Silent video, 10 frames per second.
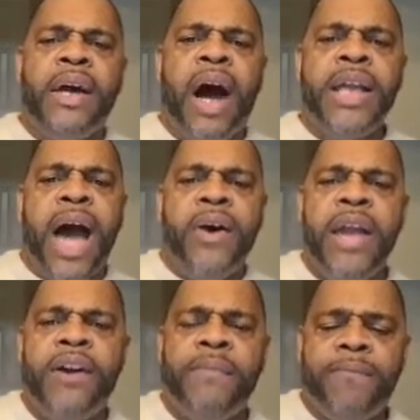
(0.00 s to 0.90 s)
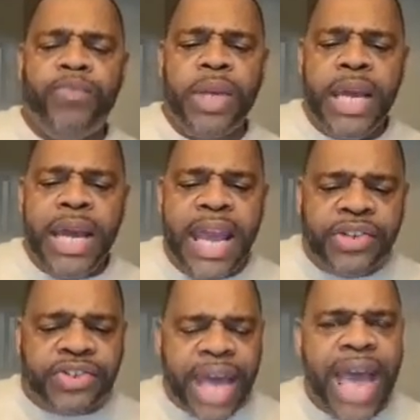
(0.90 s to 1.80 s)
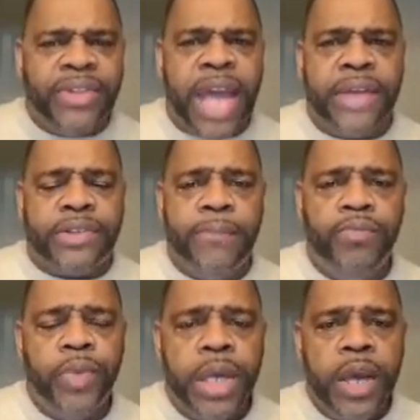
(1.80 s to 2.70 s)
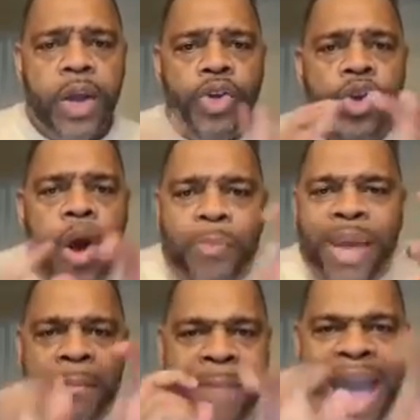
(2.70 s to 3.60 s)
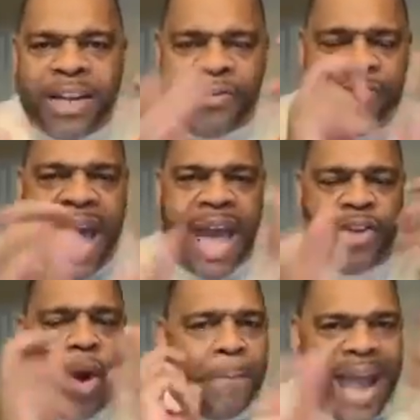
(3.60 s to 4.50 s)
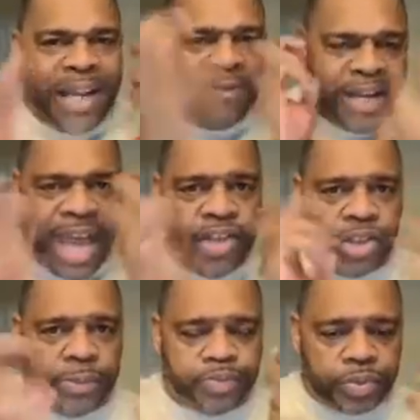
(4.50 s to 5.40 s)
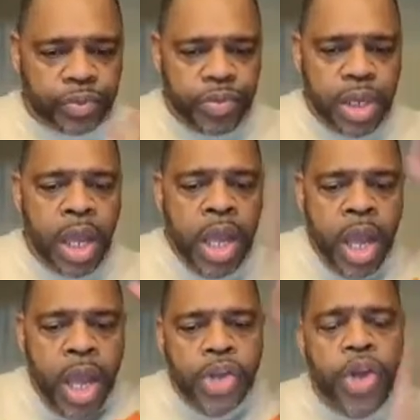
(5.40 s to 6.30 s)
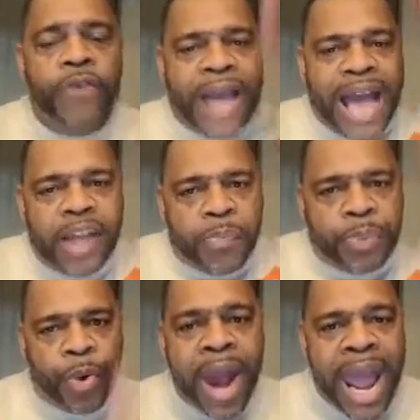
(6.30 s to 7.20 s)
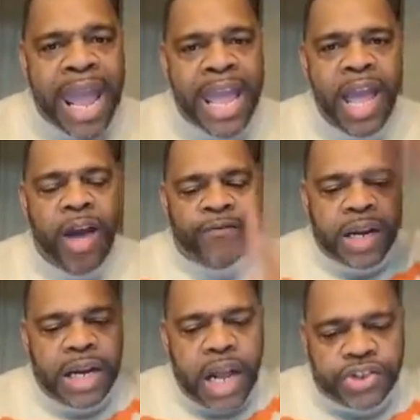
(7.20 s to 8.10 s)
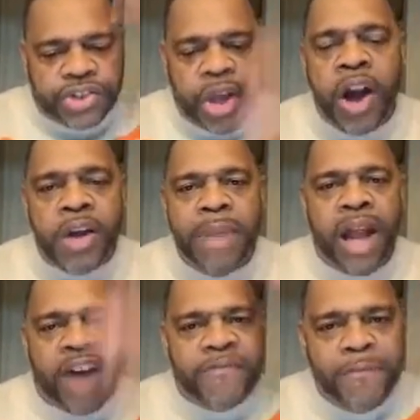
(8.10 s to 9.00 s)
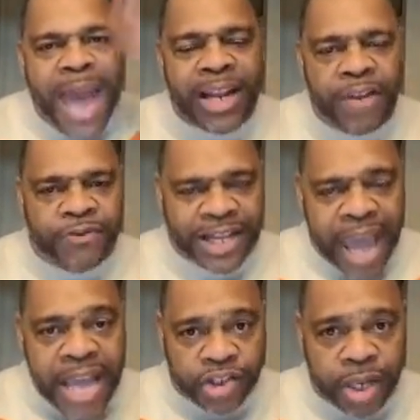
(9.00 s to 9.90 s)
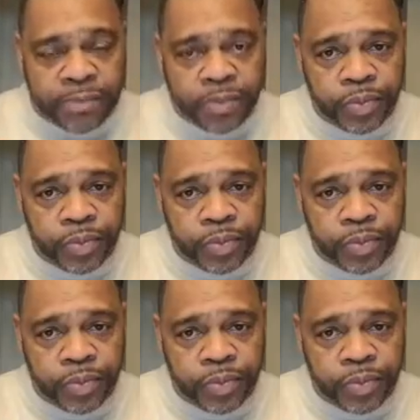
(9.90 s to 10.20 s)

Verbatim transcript: Are y'all hearing me? He said this. You're being magnified, your magnification. You've got to pray for the discernment of magnification.